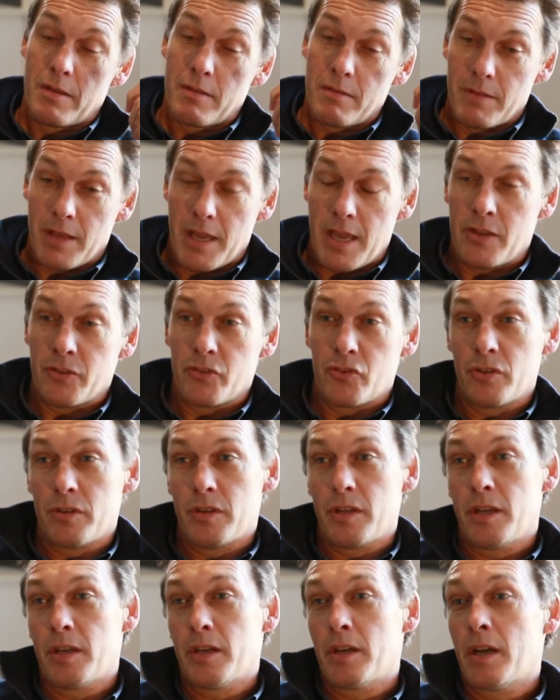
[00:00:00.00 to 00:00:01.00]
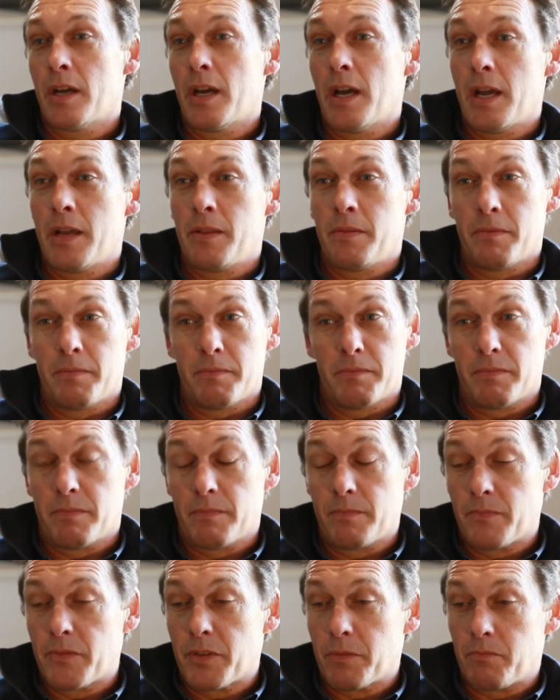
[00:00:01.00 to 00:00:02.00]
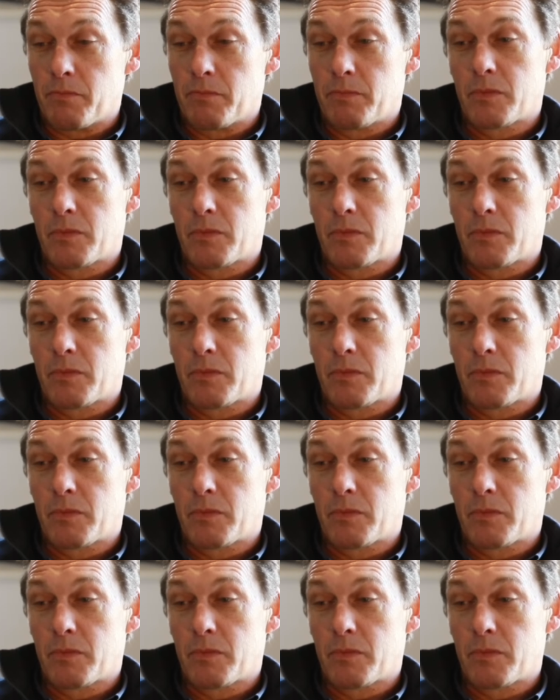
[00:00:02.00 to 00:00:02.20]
the engineer and the